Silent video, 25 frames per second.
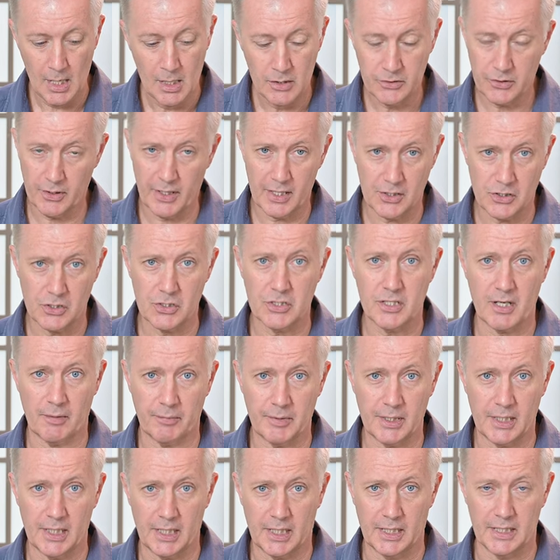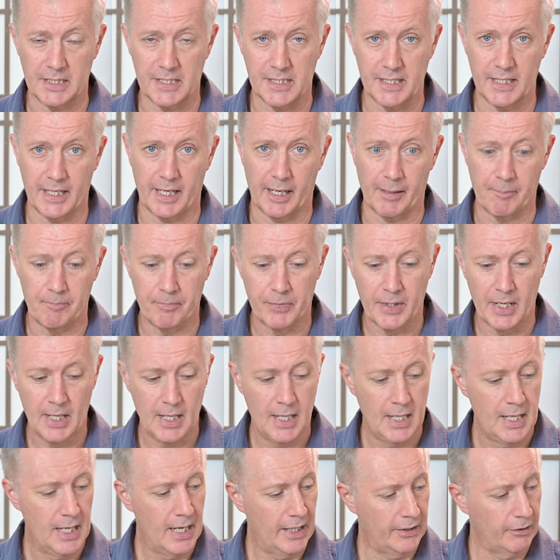So that's just something to consider.
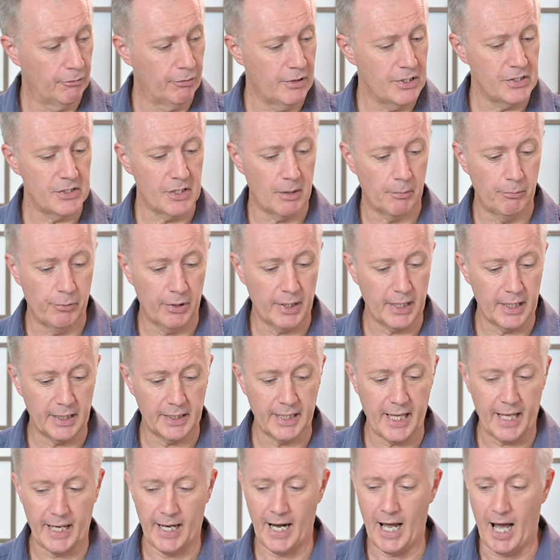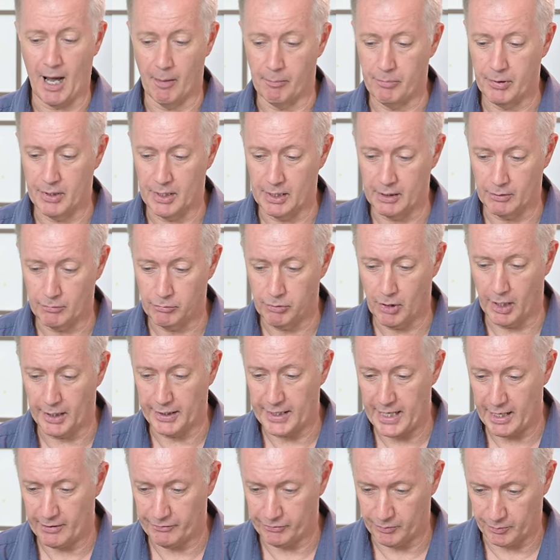And the reason I'm bringing that up
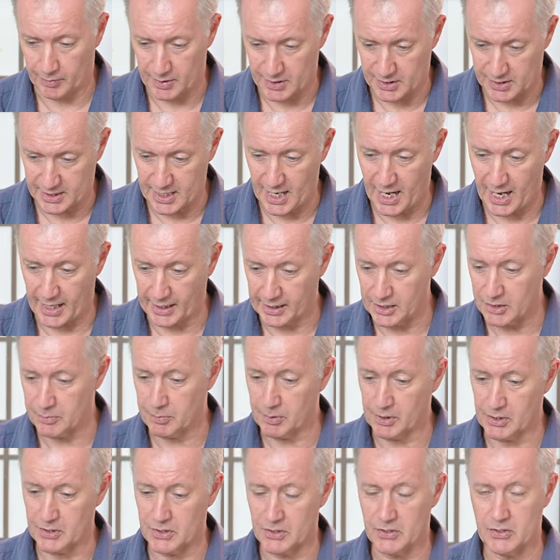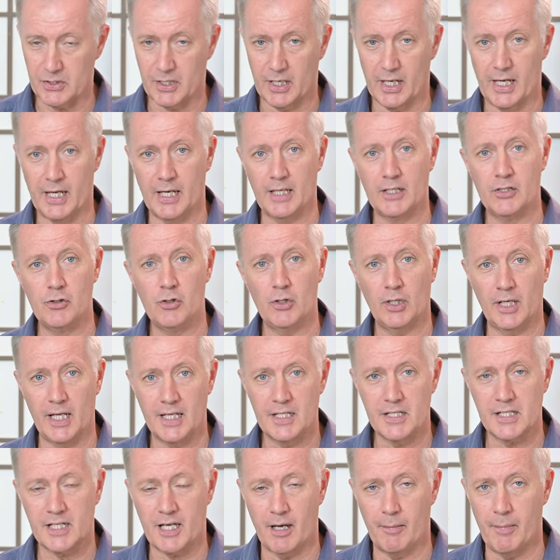right now from the start is because there's a new
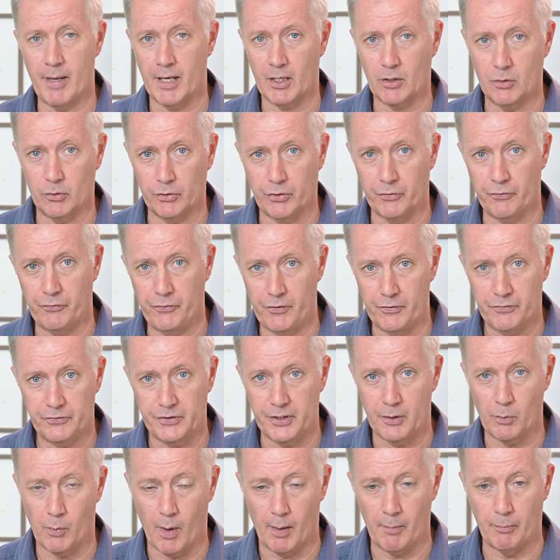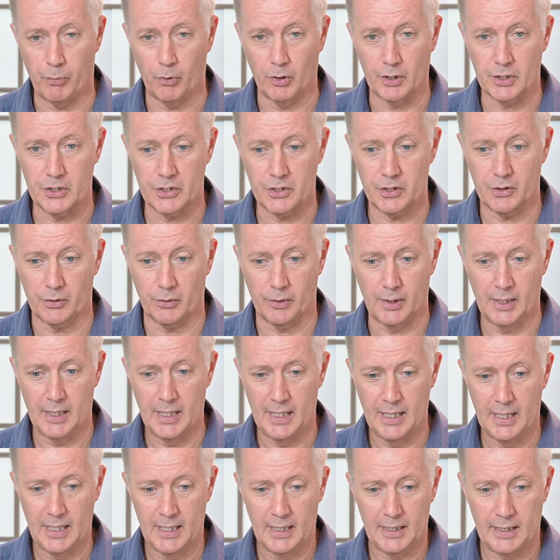lens come out called the 50 1.2.
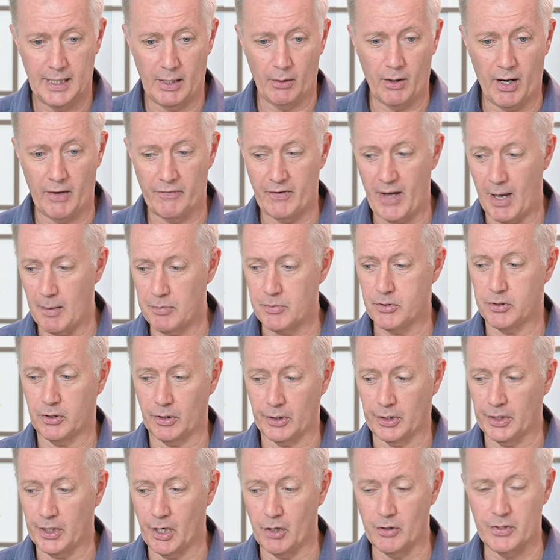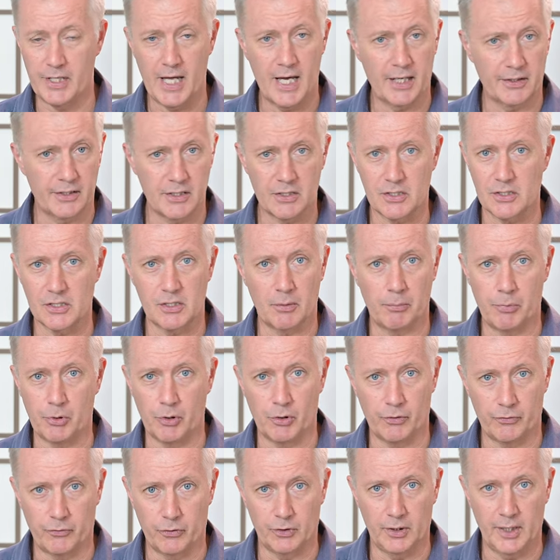Now, I have absolutely no doubt this is a
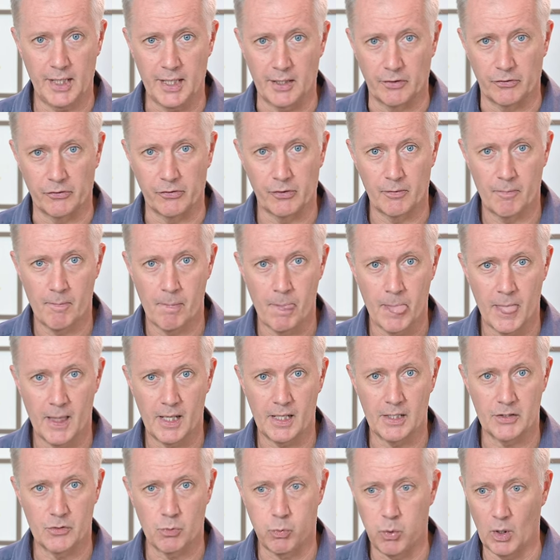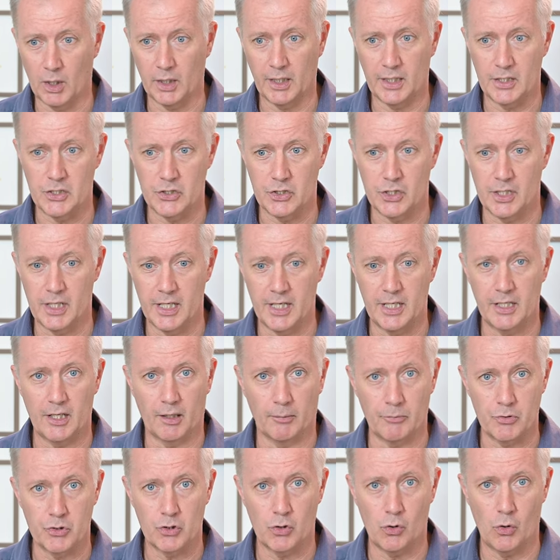beautiful lens. It's well engineered,
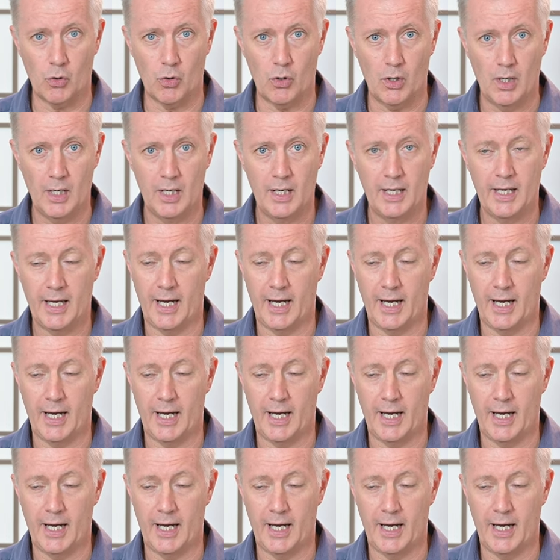I'm sure.